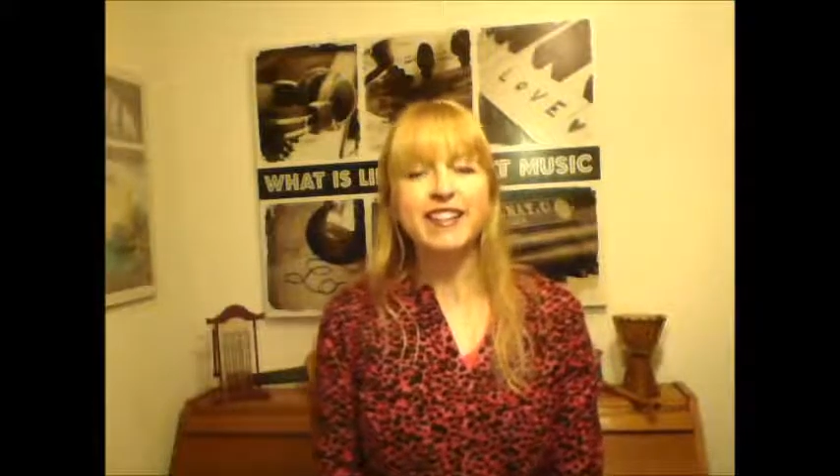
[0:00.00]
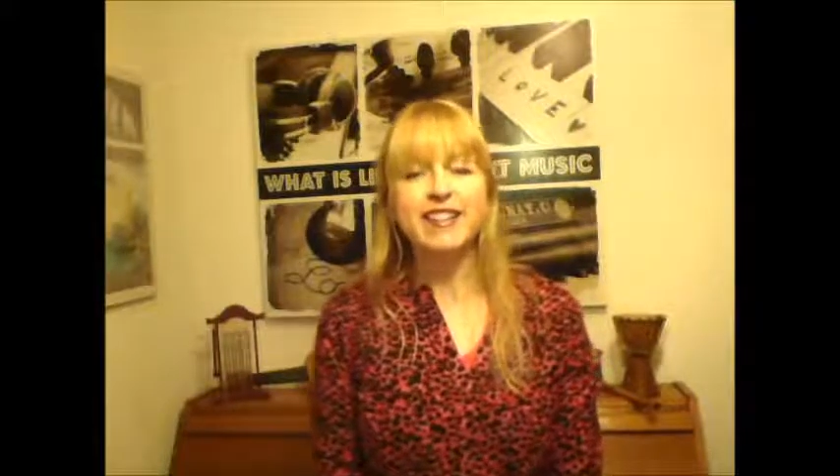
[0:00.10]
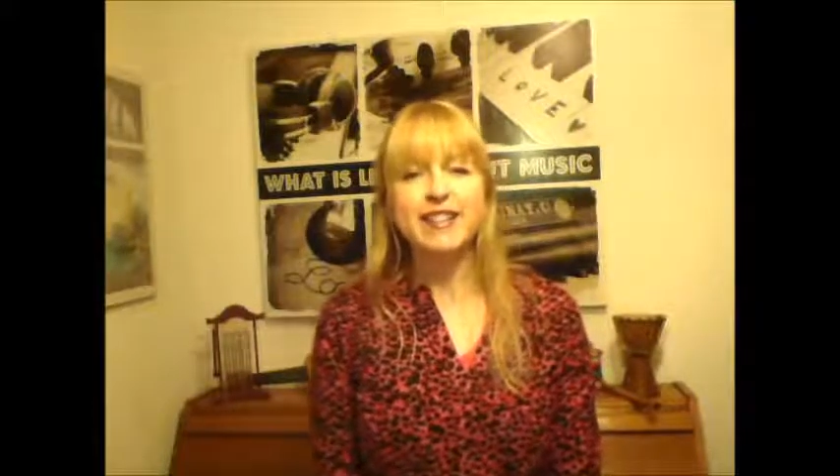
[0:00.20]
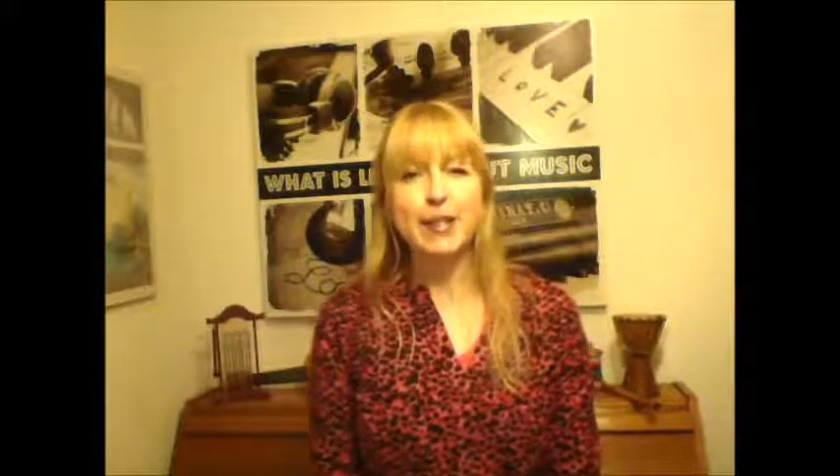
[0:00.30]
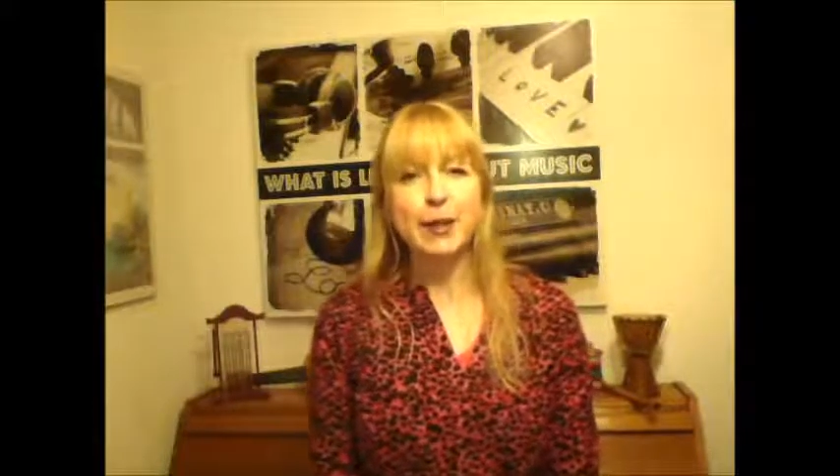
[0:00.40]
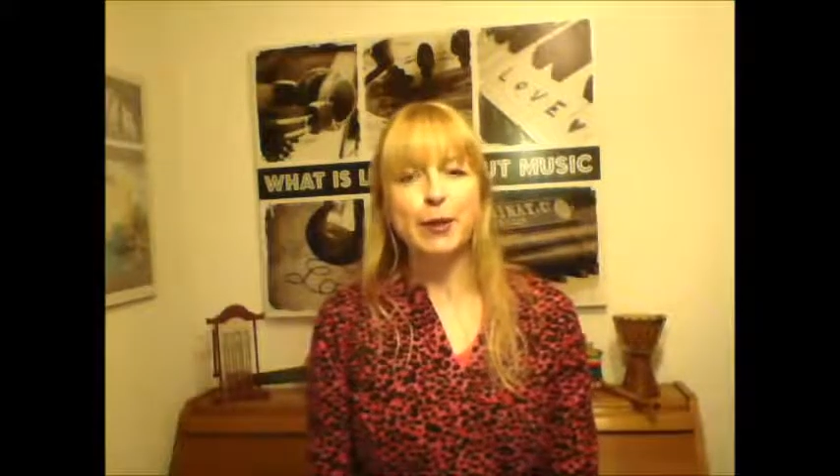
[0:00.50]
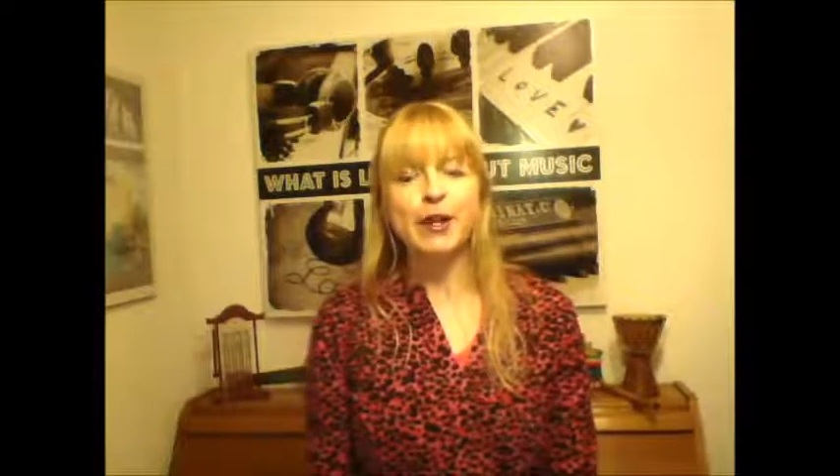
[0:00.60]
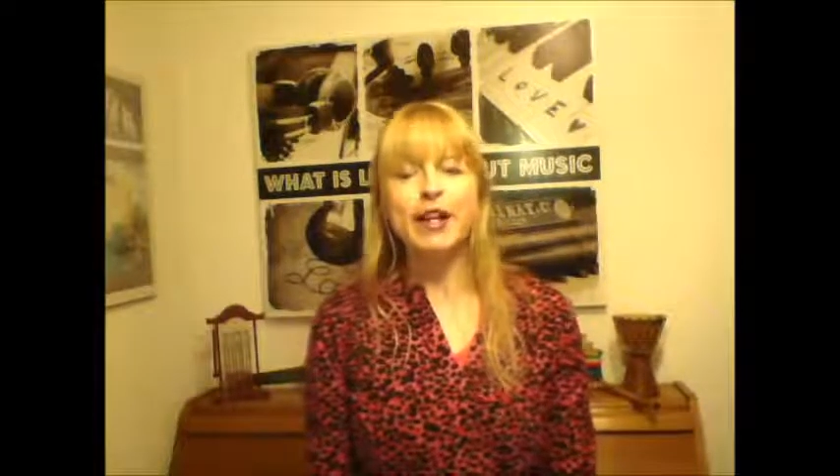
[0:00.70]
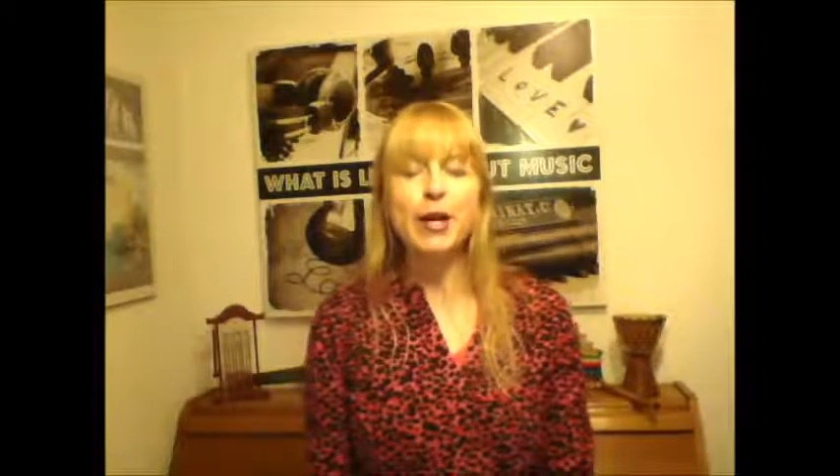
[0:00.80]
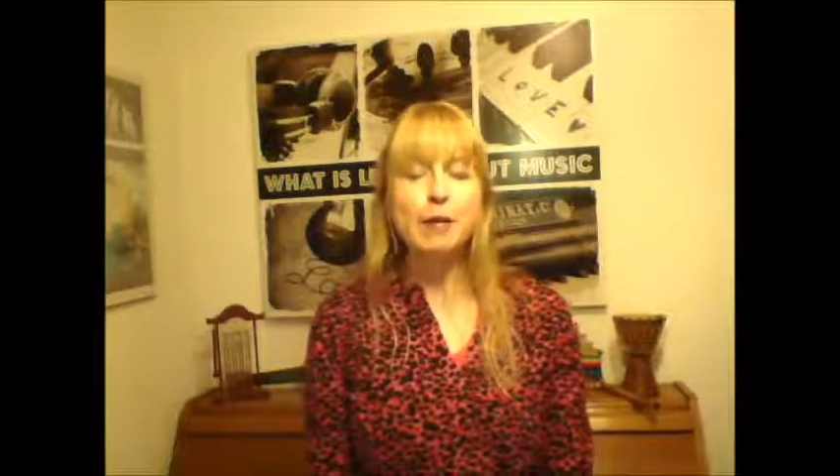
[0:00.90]
So
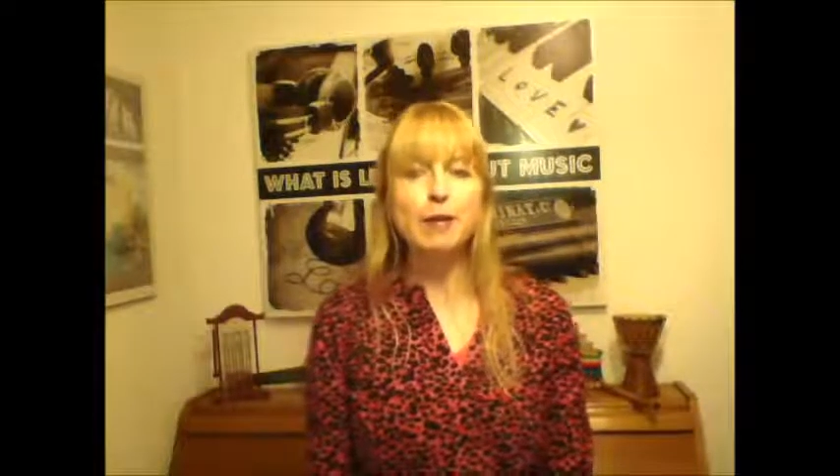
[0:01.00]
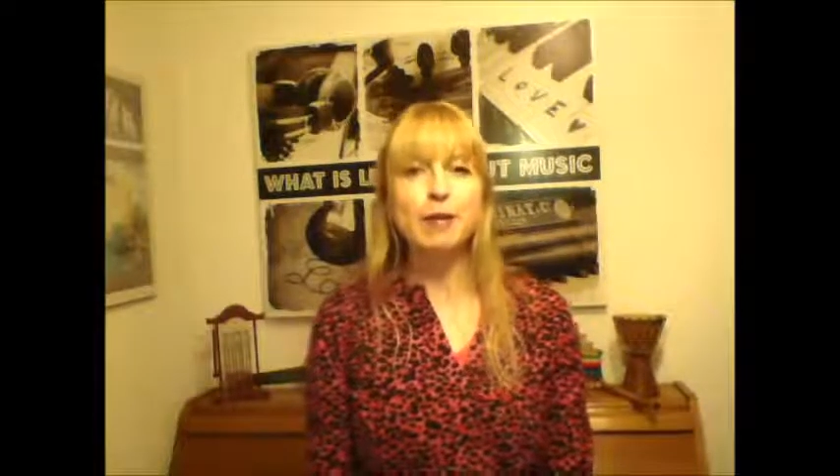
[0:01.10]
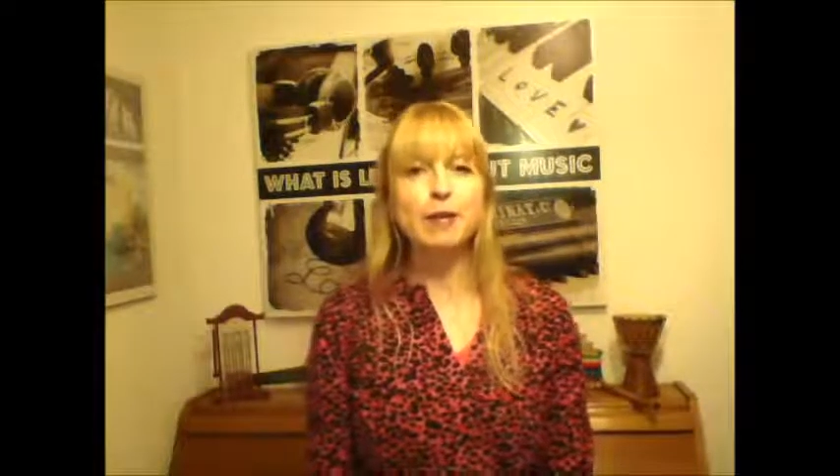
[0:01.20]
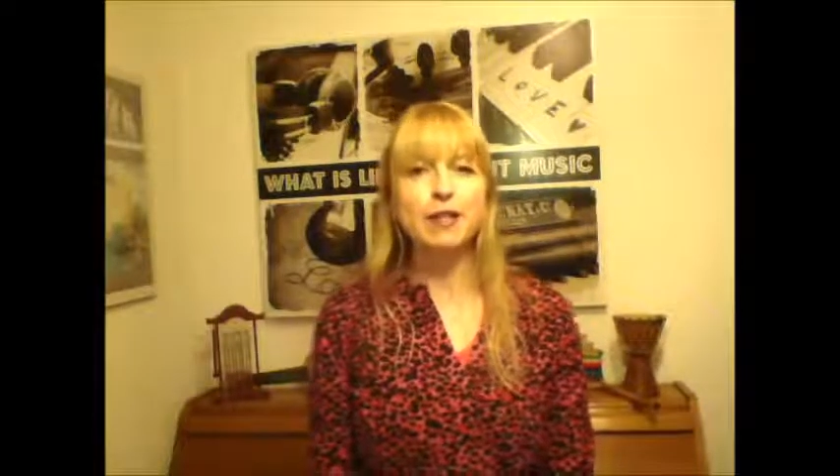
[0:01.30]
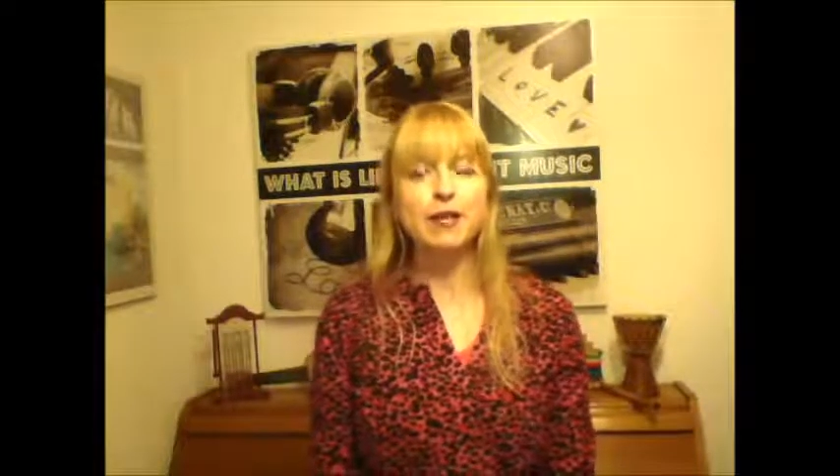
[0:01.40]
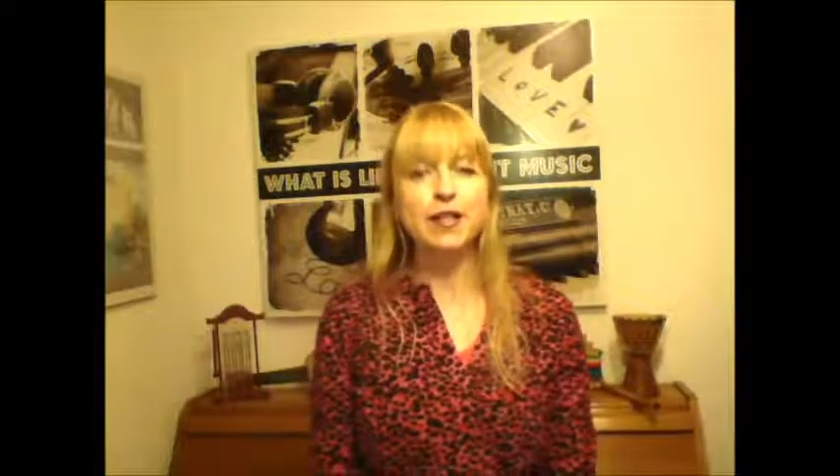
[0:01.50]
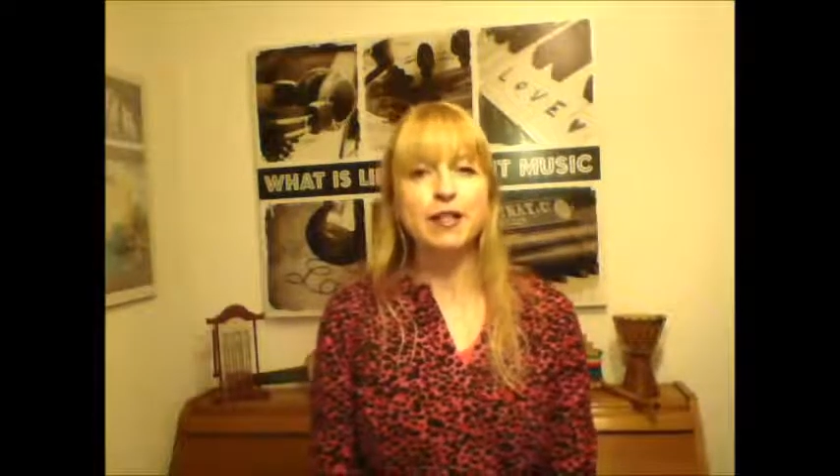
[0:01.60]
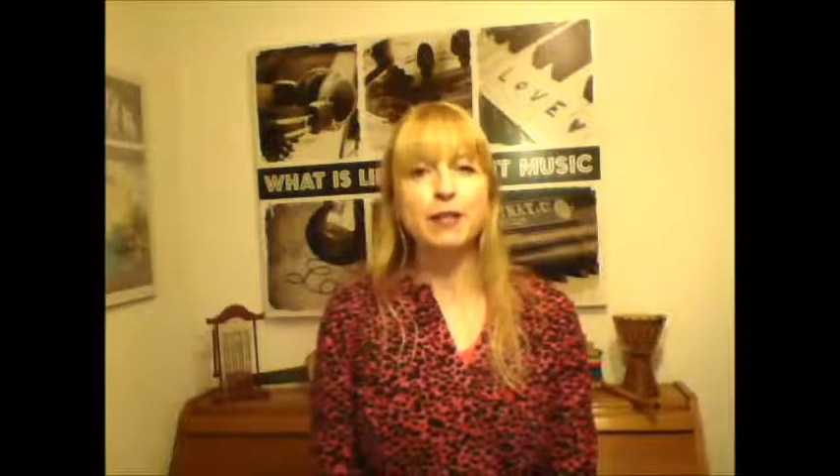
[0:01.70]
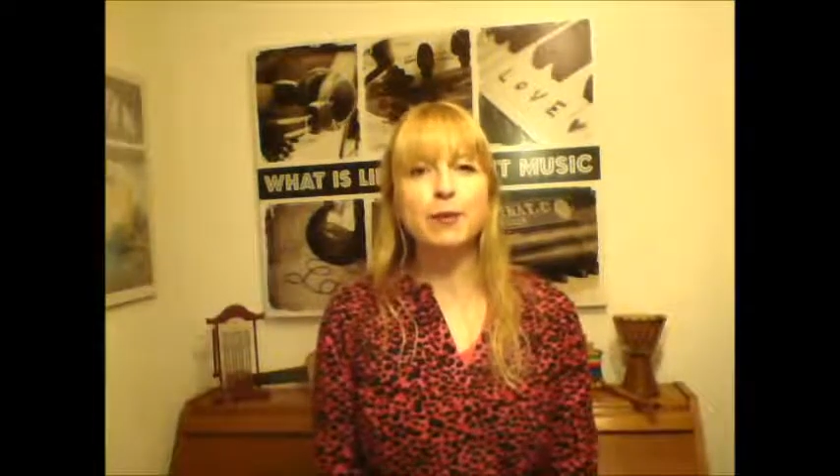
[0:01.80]
I hope you come and join us.